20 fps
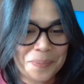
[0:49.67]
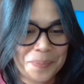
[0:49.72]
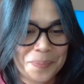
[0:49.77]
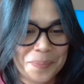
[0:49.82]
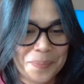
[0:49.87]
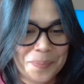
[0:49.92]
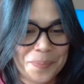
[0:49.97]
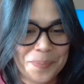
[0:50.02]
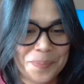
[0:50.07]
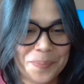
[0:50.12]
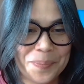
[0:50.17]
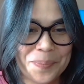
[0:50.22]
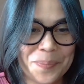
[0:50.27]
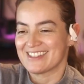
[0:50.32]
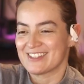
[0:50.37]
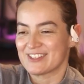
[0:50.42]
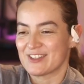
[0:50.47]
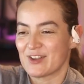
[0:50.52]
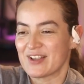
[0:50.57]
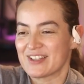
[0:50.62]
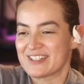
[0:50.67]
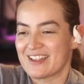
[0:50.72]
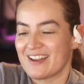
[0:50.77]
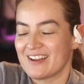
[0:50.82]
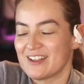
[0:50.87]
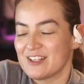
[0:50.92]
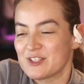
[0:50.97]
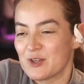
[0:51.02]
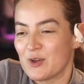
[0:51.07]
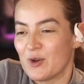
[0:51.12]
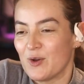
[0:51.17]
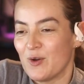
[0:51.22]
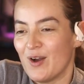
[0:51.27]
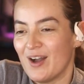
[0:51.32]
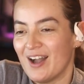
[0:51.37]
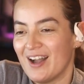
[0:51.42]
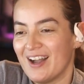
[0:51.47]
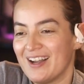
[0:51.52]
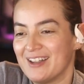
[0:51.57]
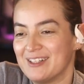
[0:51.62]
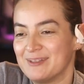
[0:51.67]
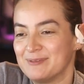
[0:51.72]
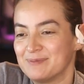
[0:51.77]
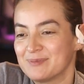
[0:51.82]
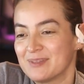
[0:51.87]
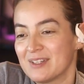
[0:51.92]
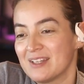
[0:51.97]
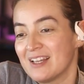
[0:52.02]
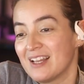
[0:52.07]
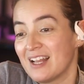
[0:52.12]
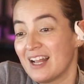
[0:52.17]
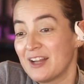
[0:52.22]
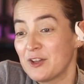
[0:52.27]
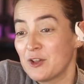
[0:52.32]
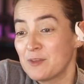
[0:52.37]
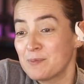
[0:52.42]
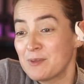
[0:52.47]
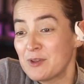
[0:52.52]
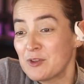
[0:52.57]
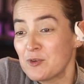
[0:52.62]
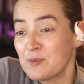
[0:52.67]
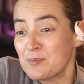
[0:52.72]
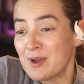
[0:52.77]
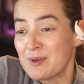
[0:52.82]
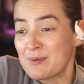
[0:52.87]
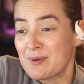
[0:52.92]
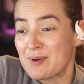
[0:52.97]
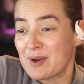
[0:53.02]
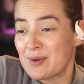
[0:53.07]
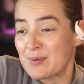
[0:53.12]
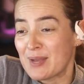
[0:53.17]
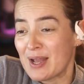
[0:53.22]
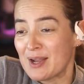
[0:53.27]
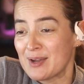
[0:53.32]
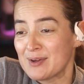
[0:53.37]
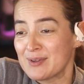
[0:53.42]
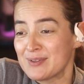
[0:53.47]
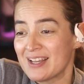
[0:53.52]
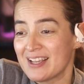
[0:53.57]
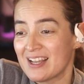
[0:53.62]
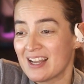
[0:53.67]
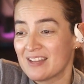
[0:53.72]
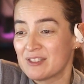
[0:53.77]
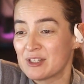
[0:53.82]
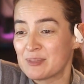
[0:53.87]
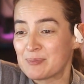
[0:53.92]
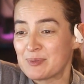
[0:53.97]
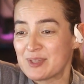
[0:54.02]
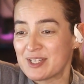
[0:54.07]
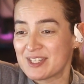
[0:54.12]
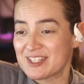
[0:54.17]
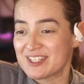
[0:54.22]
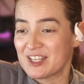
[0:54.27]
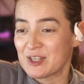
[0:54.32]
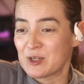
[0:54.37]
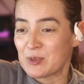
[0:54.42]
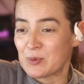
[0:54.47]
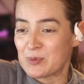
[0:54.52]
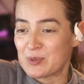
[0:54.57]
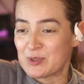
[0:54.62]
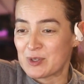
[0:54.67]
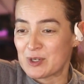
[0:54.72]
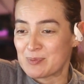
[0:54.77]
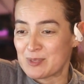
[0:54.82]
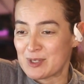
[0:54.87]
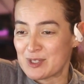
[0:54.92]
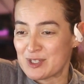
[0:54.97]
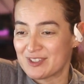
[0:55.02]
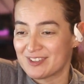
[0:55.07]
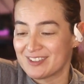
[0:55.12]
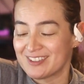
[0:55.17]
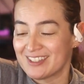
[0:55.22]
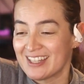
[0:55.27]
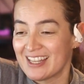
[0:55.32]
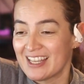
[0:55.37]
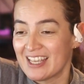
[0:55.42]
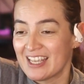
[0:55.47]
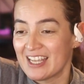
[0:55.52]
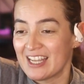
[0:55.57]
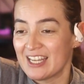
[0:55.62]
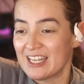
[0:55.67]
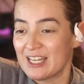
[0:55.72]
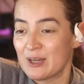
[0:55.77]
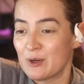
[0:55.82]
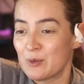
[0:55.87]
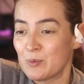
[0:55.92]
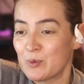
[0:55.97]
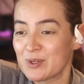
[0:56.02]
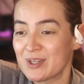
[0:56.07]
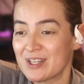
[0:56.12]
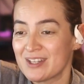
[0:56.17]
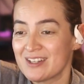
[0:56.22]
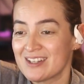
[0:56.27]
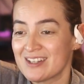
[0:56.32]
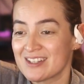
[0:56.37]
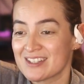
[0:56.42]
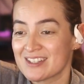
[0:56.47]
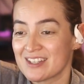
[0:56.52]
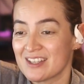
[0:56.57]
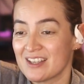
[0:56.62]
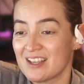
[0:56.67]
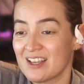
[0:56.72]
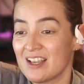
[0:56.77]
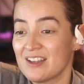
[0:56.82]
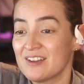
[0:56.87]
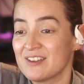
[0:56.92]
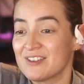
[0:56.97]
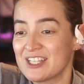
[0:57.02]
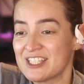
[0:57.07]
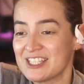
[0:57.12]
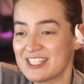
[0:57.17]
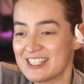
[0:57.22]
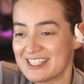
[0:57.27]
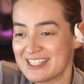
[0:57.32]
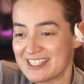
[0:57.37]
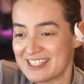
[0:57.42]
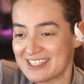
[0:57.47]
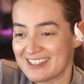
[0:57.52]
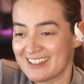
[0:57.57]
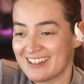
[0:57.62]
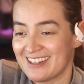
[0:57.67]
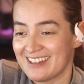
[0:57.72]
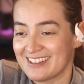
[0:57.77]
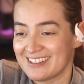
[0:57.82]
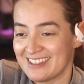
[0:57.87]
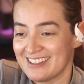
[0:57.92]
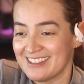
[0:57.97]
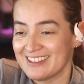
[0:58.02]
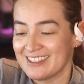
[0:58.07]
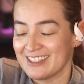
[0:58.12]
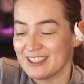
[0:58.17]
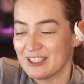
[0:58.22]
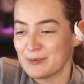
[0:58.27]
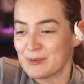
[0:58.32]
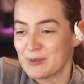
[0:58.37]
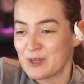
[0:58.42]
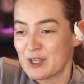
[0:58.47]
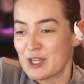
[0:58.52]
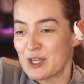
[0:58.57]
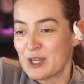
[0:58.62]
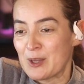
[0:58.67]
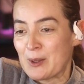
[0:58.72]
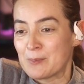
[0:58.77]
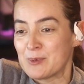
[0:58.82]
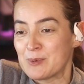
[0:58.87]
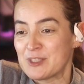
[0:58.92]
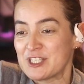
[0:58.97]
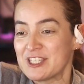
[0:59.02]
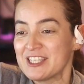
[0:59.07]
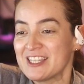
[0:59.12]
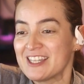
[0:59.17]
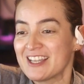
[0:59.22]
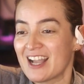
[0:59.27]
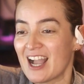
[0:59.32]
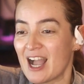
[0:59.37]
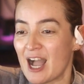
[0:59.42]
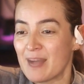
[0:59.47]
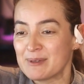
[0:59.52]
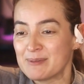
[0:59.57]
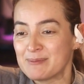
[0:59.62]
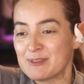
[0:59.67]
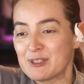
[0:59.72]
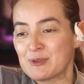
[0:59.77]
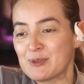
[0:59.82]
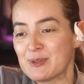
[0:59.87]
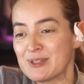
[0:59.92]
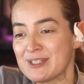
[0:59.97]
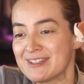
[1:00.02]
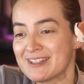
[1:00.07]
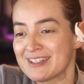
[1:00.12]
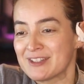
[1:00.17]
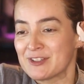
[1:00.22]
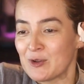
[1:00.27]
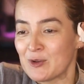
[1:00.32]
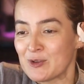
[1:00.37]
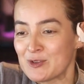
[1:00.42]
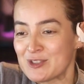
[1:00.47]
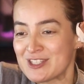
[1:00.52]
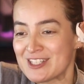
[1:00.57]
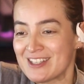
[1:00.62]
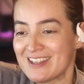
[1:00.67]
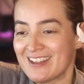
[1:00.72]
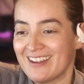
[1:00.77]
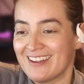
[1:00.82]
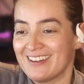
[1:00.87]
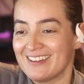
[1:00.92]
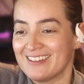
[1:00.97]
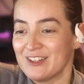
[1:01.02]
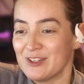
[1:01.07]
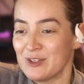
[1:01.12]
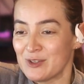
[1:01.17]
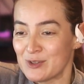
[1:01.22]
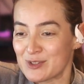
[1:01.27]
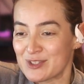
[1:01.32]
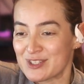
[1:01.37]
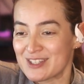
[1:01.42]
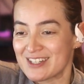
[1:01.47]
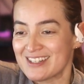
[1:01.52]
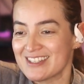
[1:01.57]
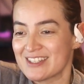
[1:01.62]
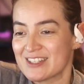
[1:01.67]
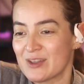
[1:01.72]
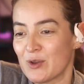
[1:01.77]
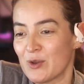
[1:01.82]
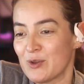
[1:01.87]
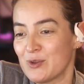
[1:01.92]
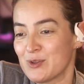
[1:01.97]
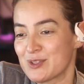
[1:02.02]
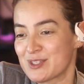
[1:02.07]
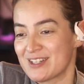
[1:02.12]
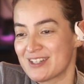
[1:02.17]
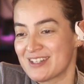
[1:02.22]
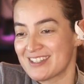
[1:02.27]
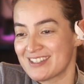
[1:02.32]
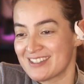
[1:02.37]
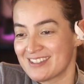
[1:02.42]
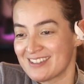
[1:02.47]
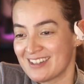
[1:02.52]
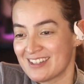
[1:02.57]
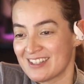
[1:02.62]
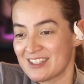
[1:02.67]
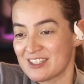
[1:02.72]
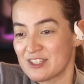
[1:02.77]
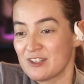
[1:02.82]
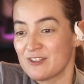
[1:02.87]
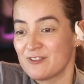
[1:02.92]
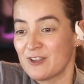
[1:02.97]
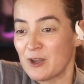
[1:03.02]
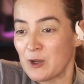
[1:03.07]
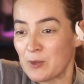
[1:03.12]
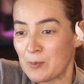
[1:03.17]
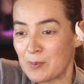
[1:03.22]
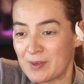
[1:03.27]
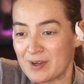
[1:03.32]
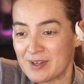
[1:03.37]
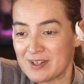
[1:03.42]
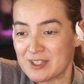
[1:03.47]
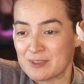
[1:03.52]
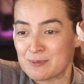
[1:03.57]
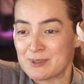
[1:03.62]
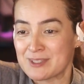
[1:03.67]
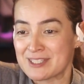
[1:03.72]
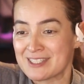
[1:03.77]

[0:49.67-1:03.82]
Yes, this is so exciting. So a little bit of my background. I have a PhD in computer vision, and I'm working as AI Evangelist at Intel, bridging the gap in between technology and users. So users as developers,